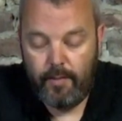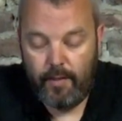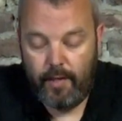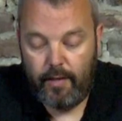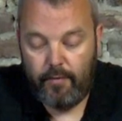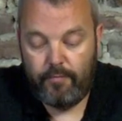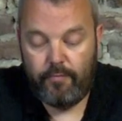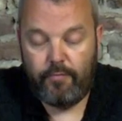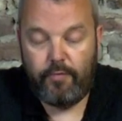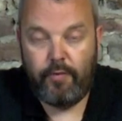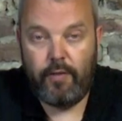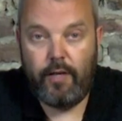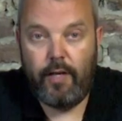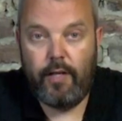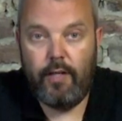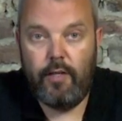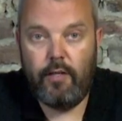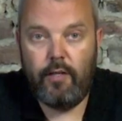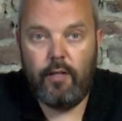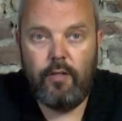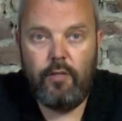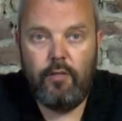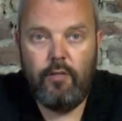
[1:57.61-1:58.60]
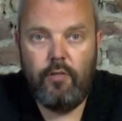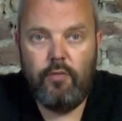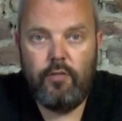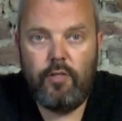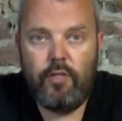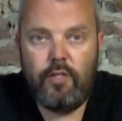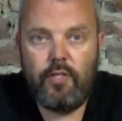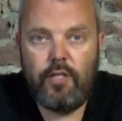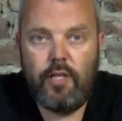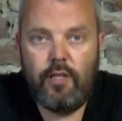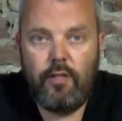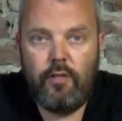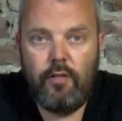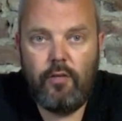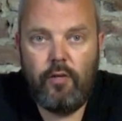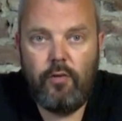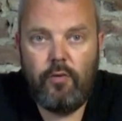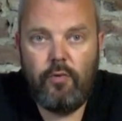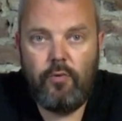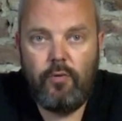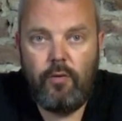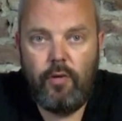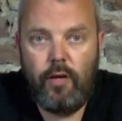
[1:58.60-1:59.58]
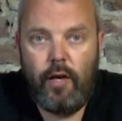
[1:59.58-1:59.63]
And for that, you can use a set and
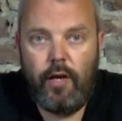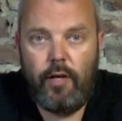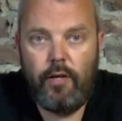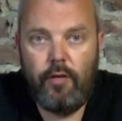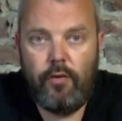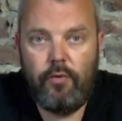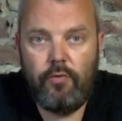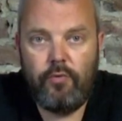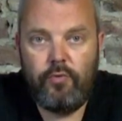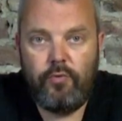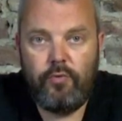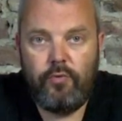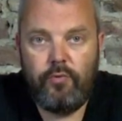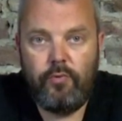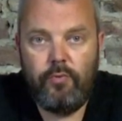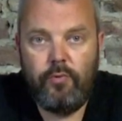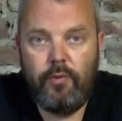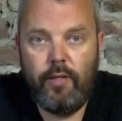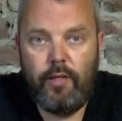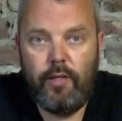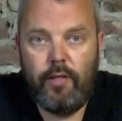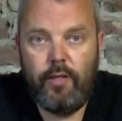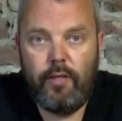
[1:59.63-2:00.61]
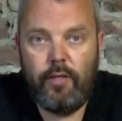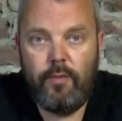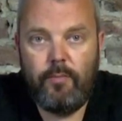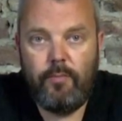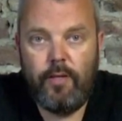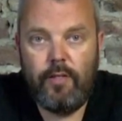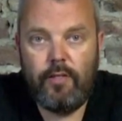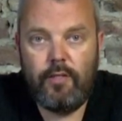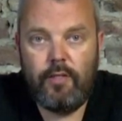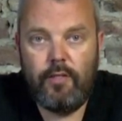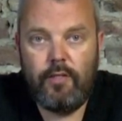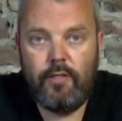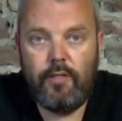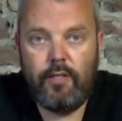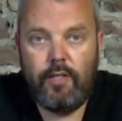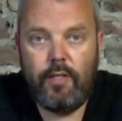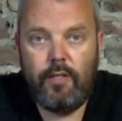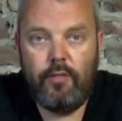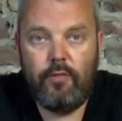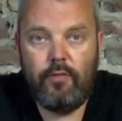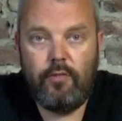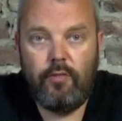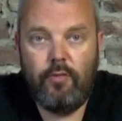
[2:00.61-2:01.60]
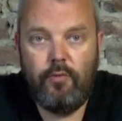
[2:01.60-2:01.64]
go IO tool, and you can basically set
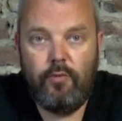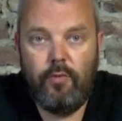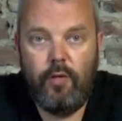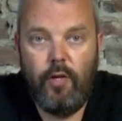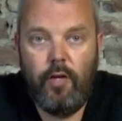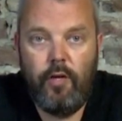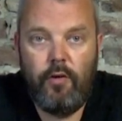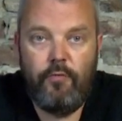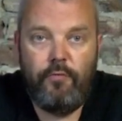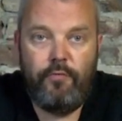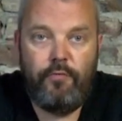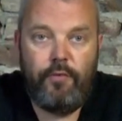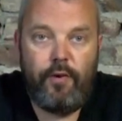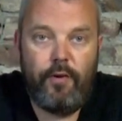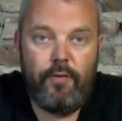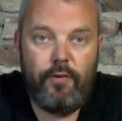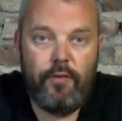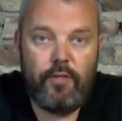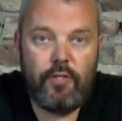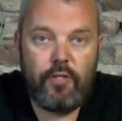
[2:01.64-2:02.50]
it to very